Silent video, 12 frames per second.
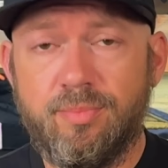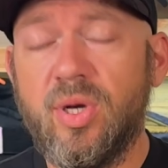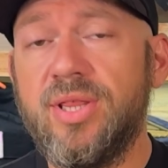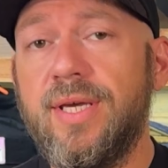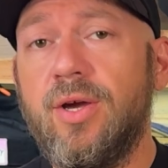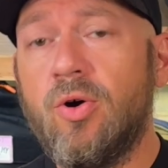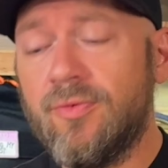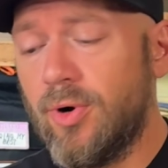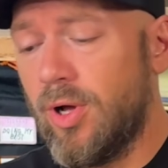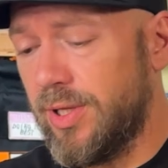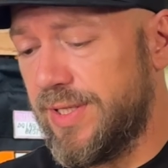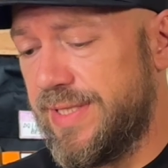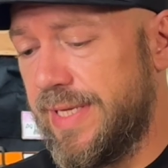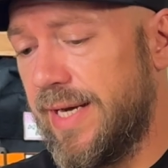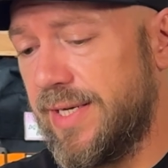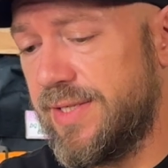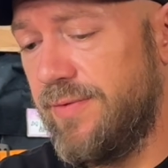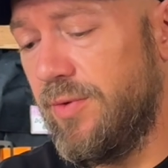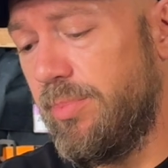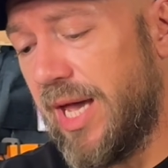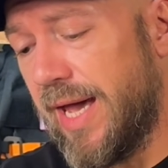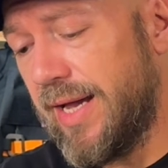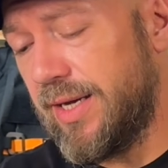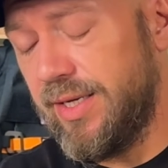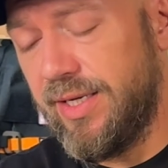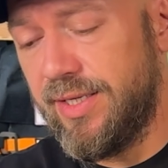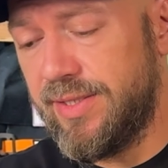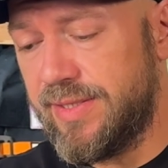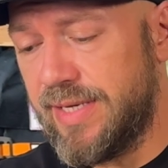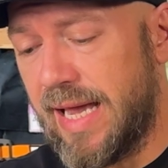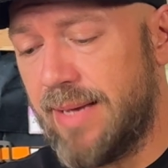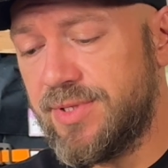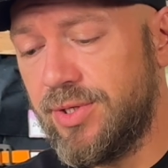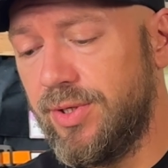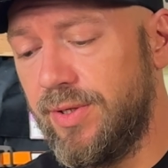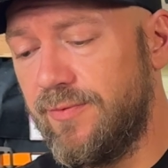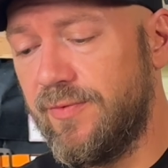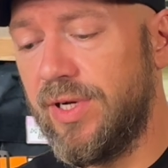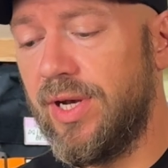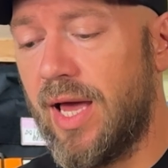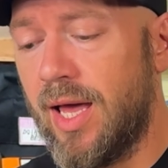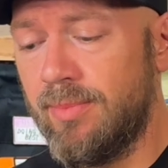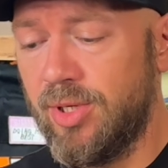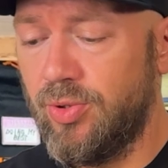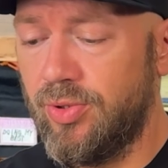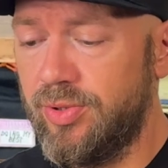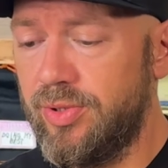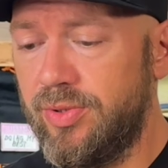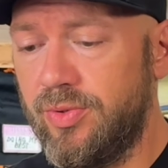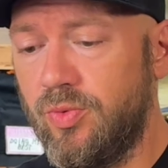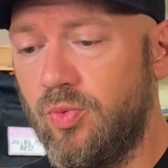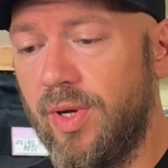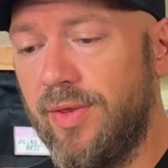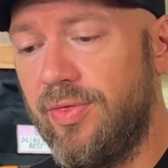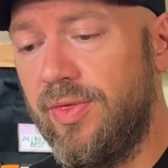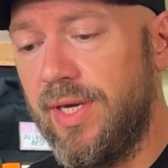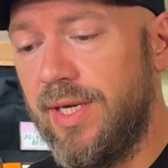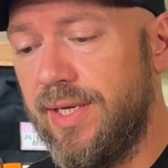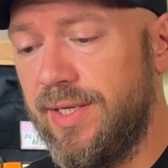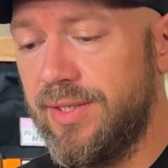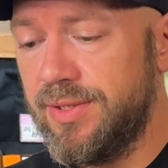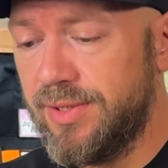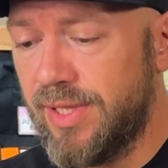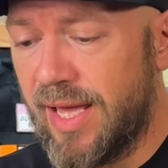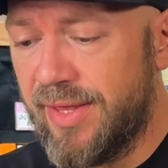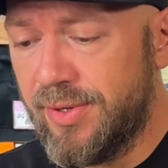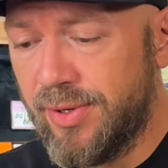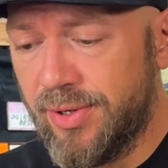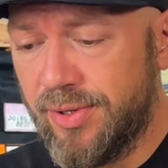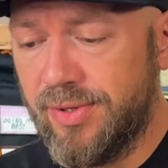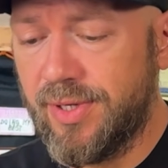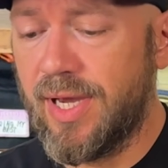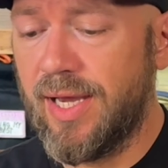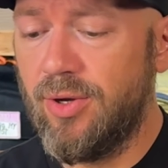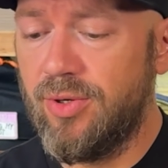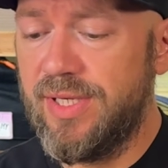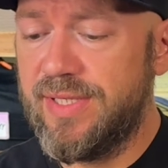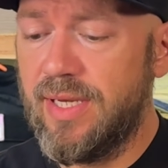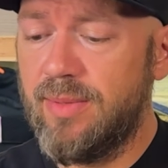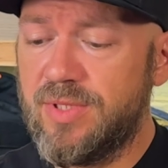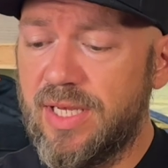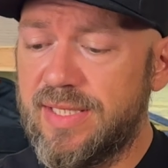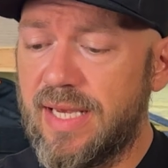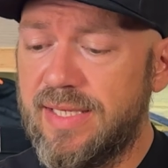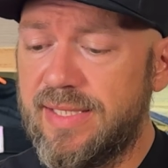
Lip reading: But the overall aesthetics of the bag is absolutely phenomenal with the leather, the coyote zips, as I